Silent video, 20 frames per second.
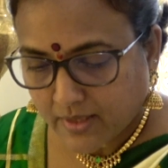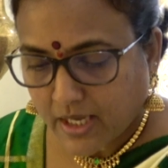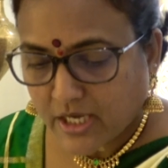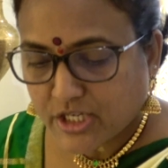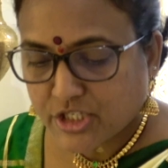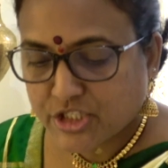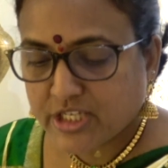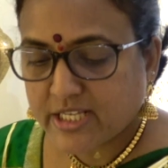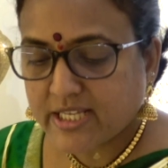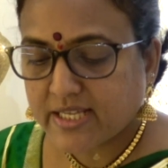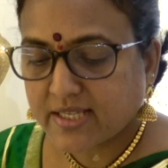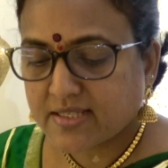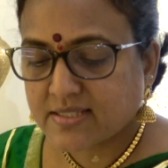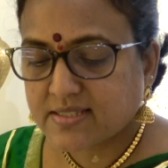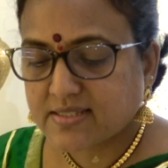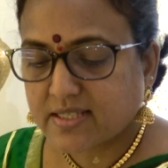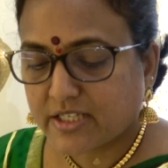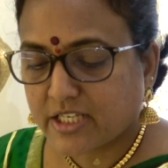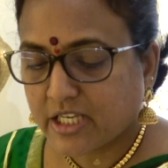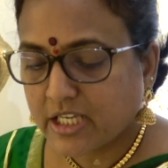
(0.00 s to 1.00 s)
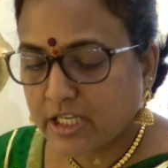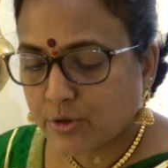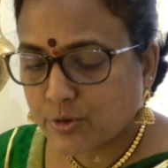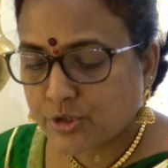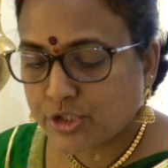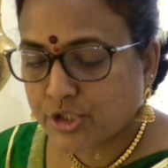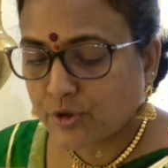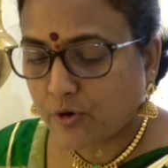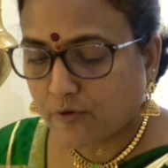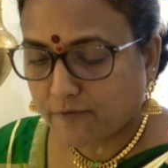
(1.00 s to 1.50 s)
She is the
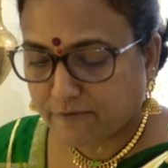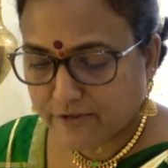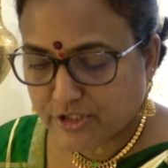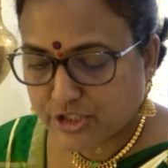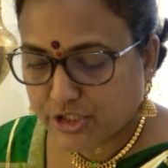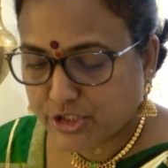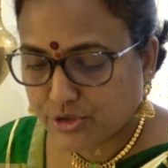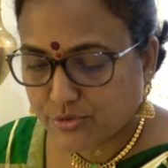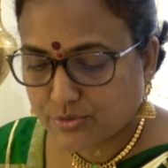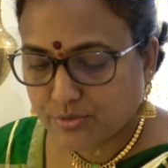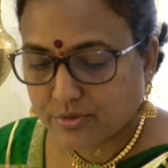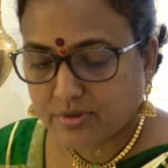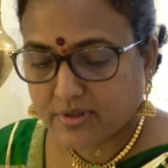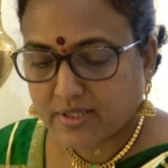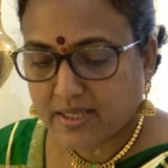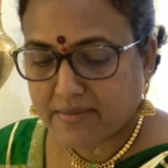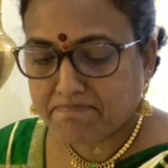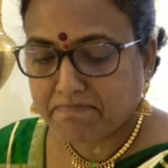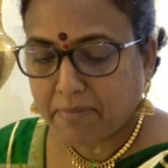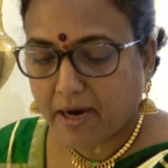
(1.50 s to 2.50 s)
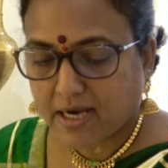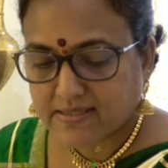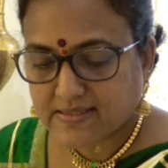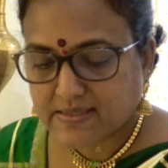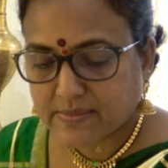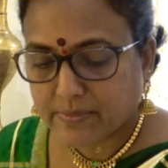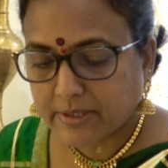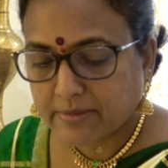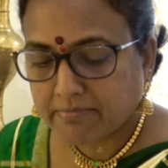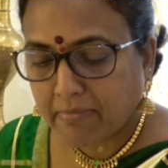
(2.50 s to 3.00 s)
delusion of Vishnu, the
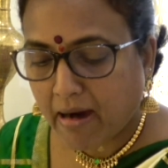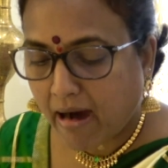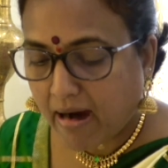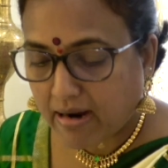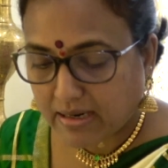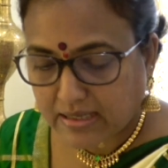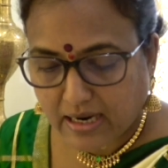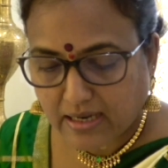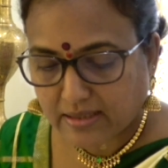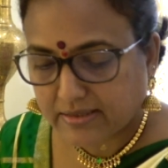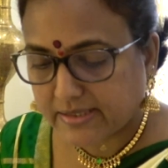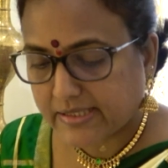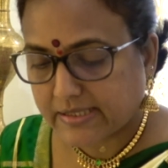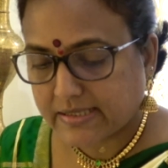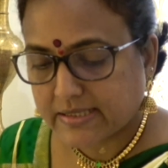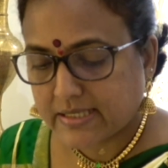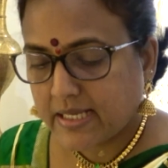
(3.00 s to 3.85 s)
impassible Mahakali.